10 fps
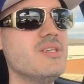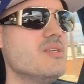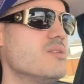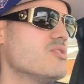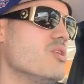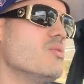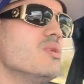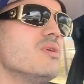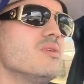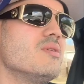So,
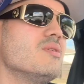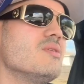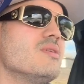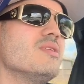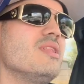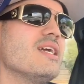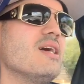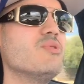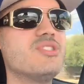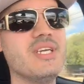like I
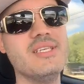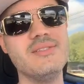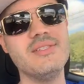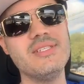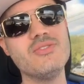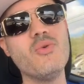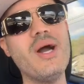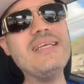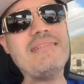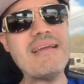was saying, do
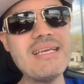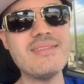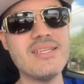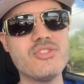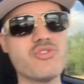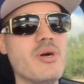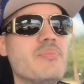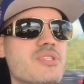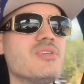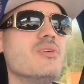I think that
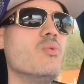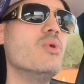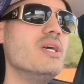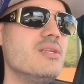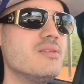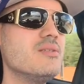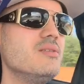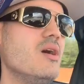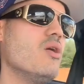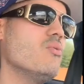Trump is gonna win?
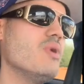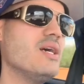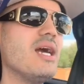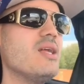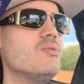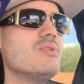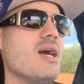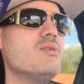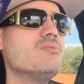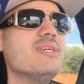No, I
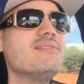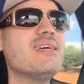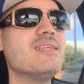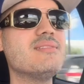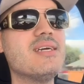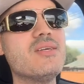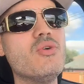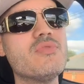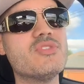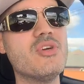don't think that it
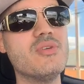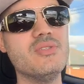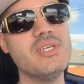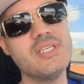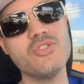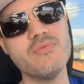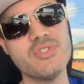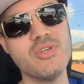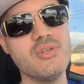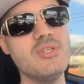gets
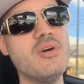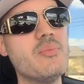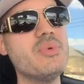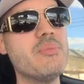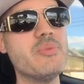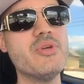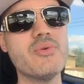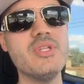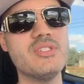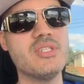overturned. You know, I'm gonna be
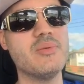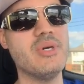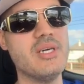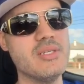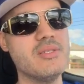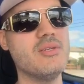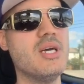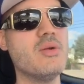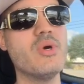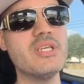realistic about it. You know,
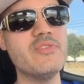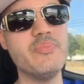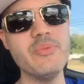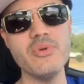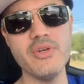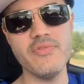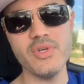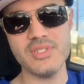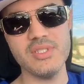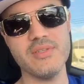I don't want to give people a
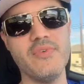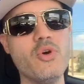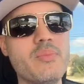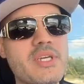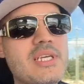false sense of hope.